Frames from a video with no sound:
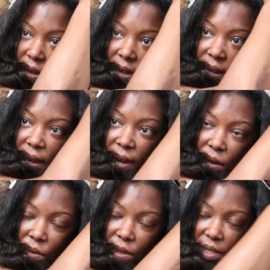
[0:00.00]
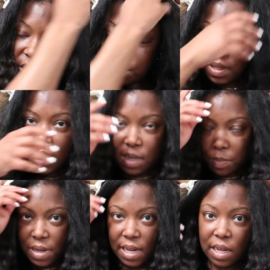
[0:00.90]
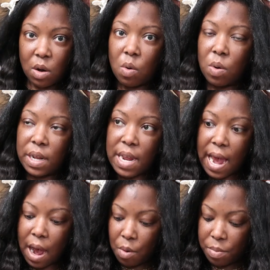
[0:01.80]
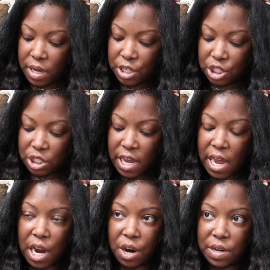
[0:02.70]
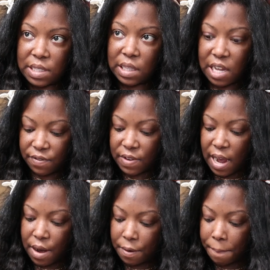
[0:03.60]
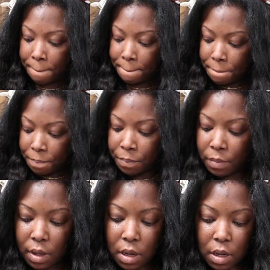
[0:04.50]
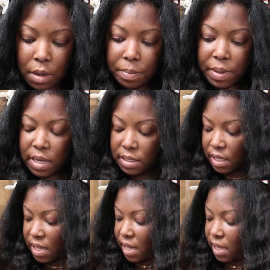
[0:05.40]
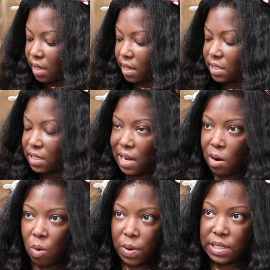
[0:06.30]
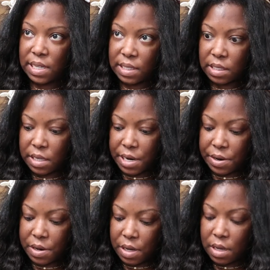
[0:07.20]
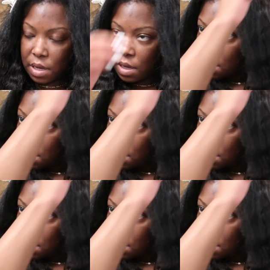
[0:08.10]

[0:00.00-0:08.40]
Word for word: And I only split it depending on how much hair is left out um, because again, it's not always necessary.